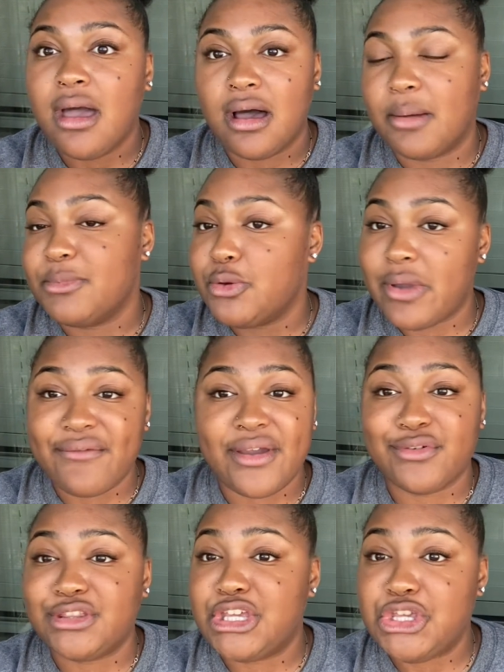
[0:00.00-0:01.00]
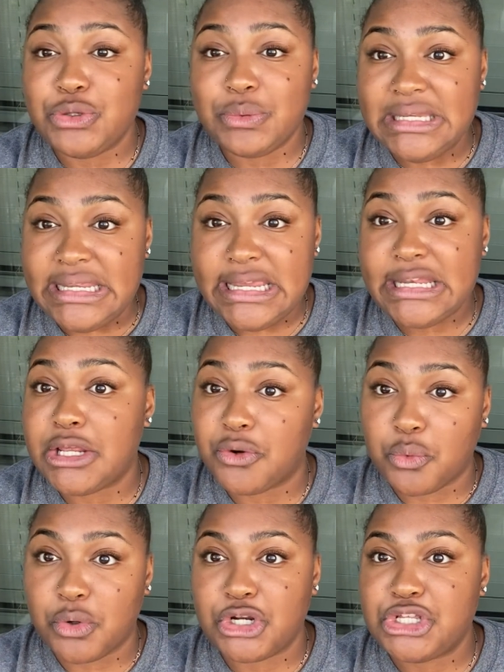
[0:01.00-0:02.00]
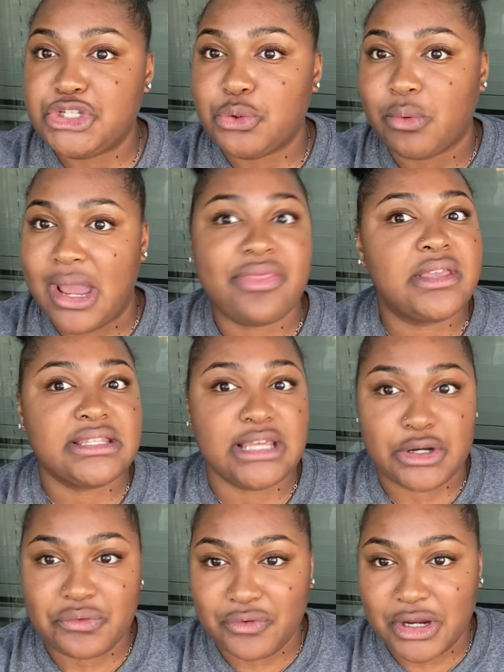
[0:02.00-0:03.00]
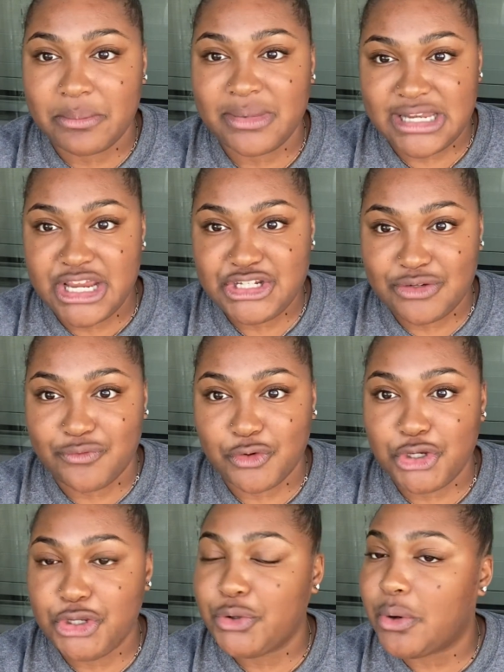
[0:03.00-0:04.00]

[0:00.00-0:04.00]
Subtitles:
you have everything you need in order to write this letter of recommendation for you.